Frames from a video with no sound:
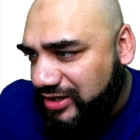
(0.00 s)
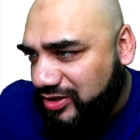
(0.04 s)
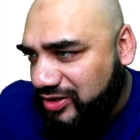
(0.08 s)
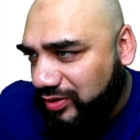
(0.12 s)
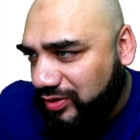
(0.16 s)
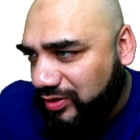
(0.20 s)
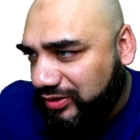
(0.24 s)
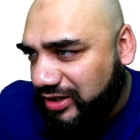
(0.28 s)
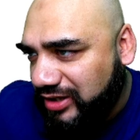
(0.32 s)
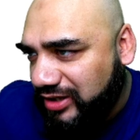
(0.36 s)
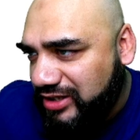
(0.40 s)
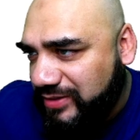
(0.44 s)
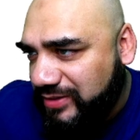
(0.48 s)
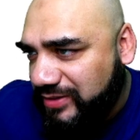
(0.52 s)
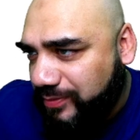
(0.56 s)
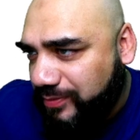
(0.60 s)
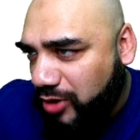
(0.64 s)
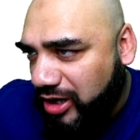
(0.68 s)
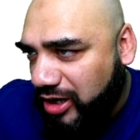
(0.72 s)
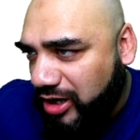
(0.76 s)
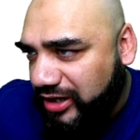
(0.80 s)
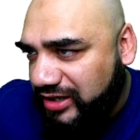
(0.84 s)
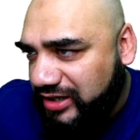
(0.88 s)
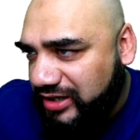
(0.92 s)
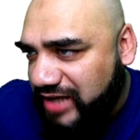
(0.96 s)
So this
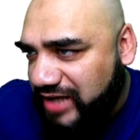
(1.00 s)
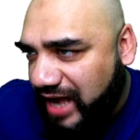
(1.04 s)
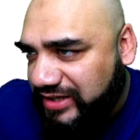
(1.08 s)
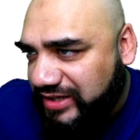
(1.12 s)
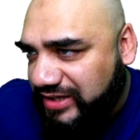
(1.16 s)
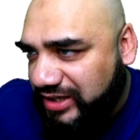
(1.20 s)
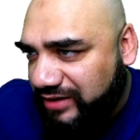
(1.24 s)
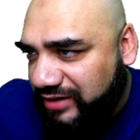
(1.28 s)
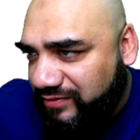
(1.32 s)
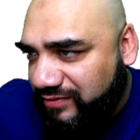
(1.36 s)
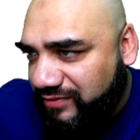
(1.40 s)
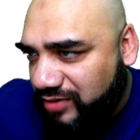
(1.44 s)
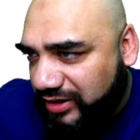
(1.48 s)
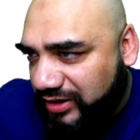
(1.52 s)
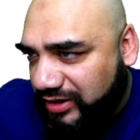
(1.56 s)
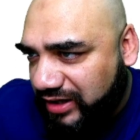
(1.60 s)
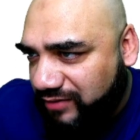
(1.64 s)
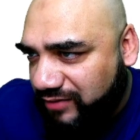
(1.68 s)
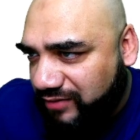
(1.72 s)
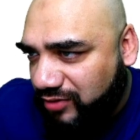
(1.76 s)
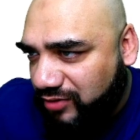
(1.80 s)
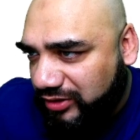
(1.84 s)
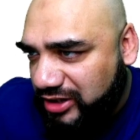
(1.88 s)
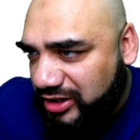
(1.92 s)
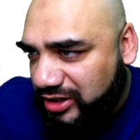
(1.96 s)
product is actually working
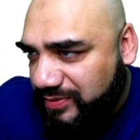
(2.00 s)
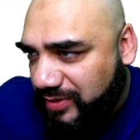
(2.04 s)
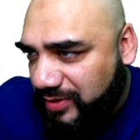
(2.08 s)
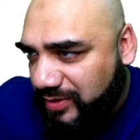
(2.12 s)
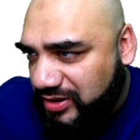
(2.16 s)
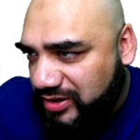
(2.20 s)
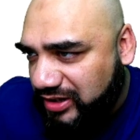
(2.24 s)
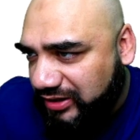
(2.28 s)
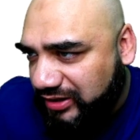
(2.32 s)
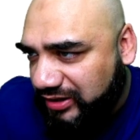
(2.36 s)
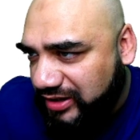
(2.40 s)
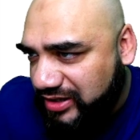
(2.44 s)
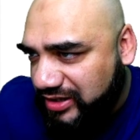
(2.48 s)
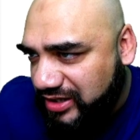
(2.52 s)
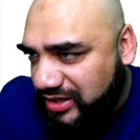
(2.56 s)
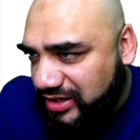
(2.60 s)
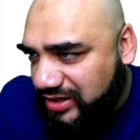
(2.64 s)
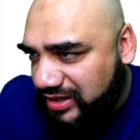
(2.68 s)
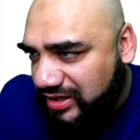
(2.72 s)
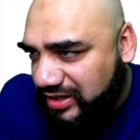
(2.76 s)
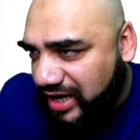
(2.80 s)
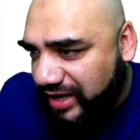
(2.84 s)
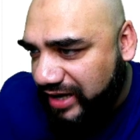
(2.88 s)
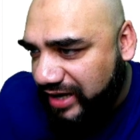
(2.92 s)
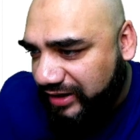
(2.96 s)
for this person. This is
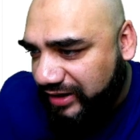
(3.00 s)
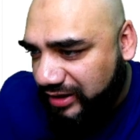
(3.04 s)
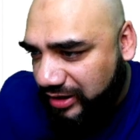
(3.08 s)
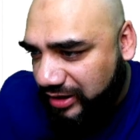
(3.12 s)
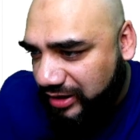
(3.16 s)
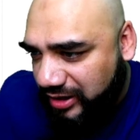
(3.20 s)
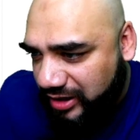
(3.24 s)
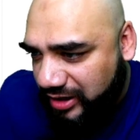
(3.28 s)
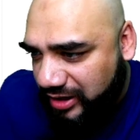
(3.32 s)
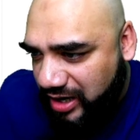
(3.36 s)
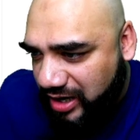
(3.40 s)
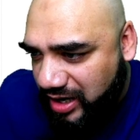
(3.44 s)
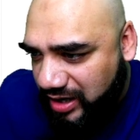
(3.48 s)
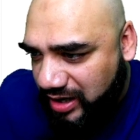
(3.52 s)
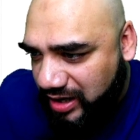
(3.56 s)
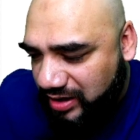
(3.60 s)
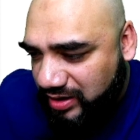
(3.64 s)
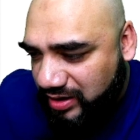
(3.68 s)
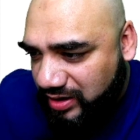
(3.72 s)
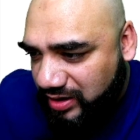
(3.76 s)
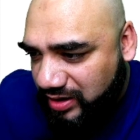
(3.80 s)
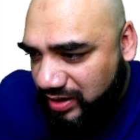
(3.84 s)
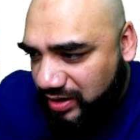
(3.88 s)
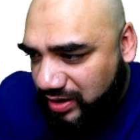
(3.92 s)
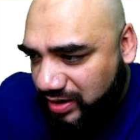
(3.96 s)
like
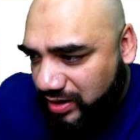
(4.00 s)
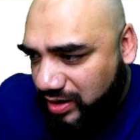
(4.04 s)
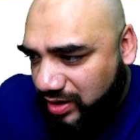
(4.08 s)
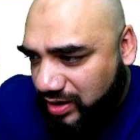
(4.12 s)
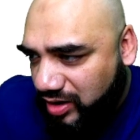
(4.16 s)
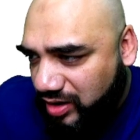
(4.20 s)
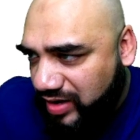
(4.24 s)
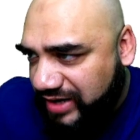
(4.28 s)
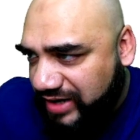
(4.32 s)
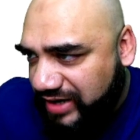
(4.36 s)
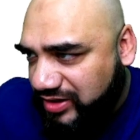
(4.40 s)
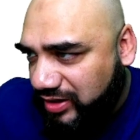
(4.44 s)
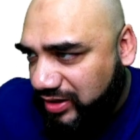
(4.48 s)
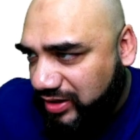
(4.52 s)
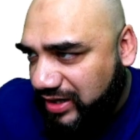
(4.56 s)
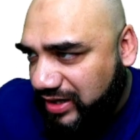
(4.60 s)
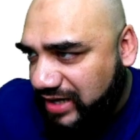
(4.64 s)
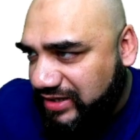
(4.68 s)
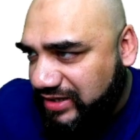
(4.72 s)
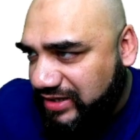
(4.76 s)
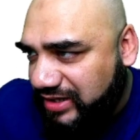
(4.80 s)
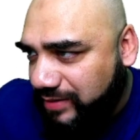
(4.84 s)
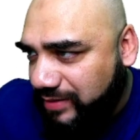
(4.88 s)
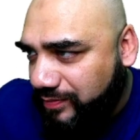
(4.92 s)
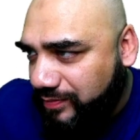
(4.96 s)
all right, so let's
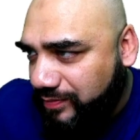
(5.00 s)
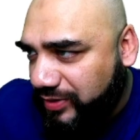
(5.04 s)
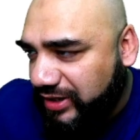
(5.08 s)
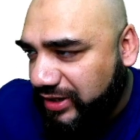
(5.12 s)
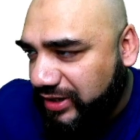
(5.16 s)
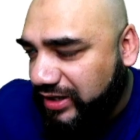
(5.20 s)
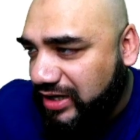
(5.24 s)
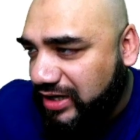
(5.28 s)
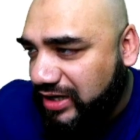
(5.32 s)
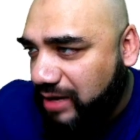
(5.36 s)
simply come